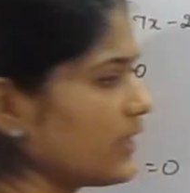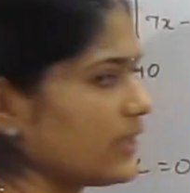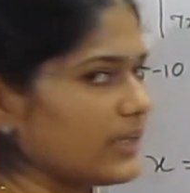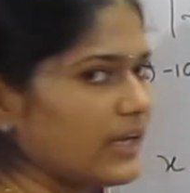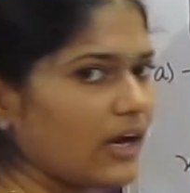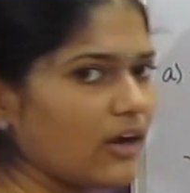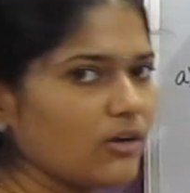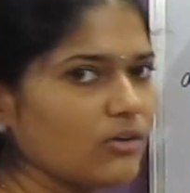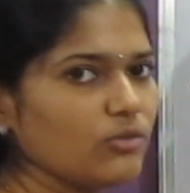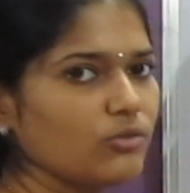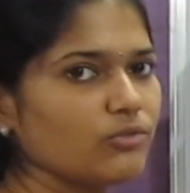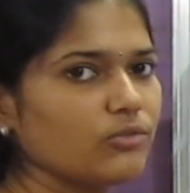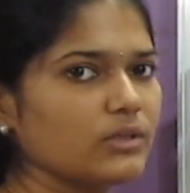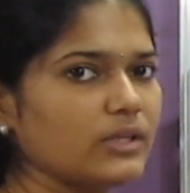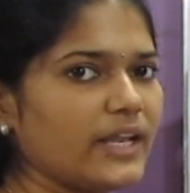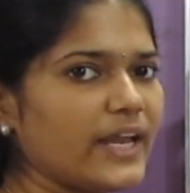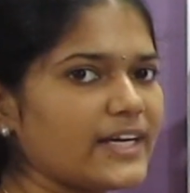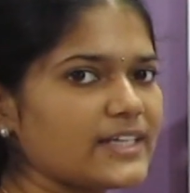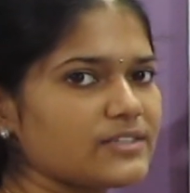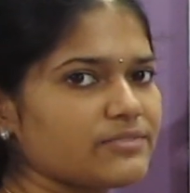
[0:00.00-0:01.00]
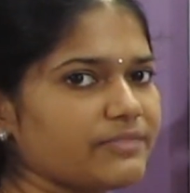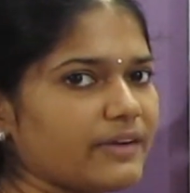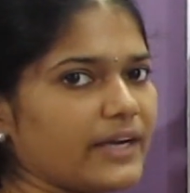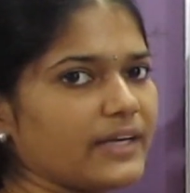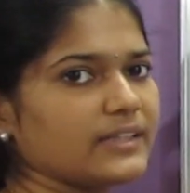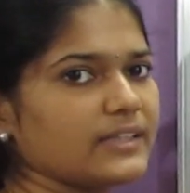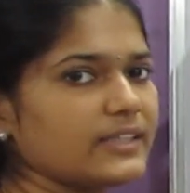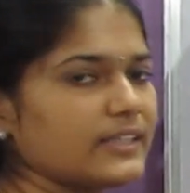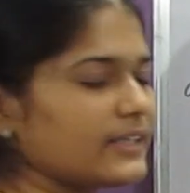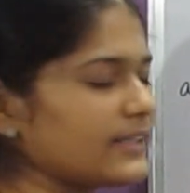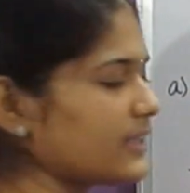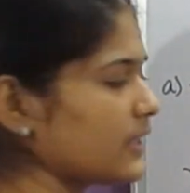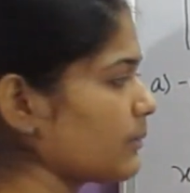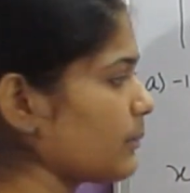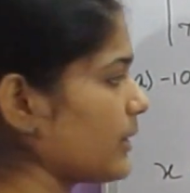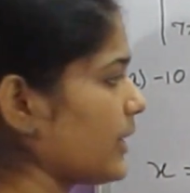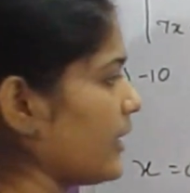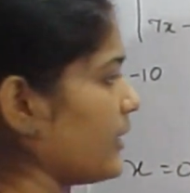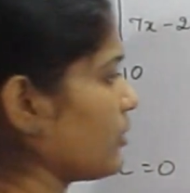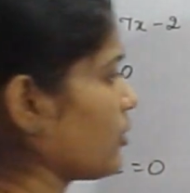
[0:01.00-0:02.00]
Now let's find the determinant